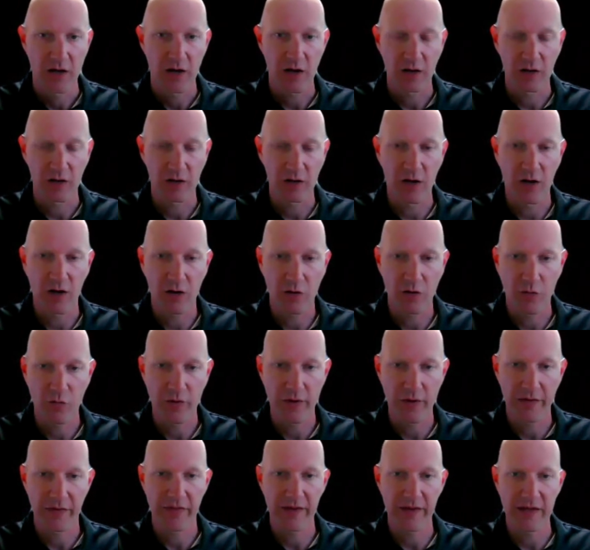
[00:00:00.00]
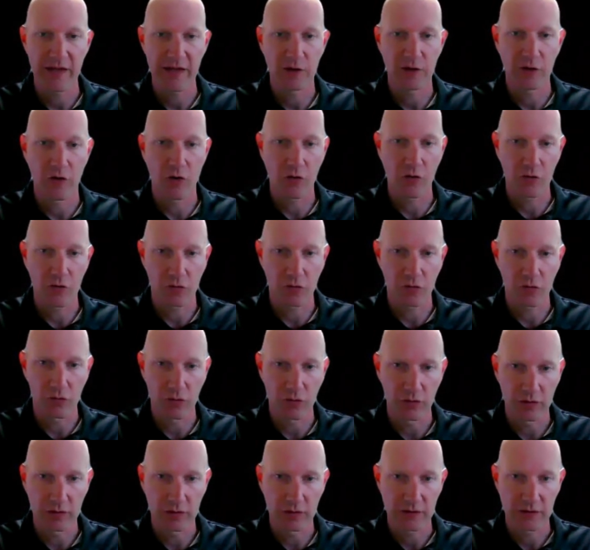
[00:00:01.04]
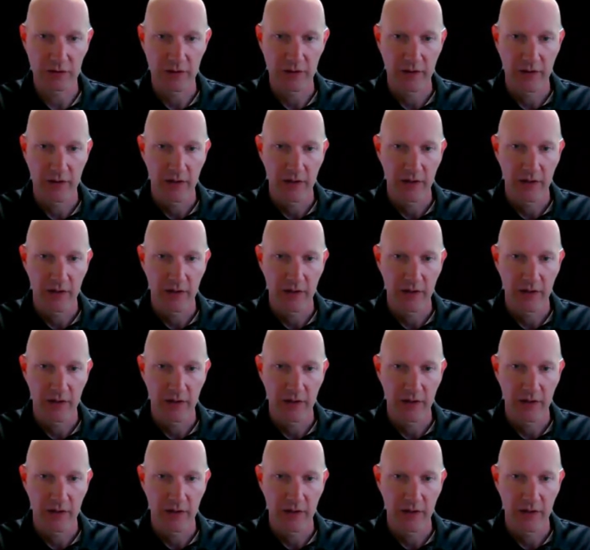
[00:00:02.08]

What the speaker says: along with the local rules,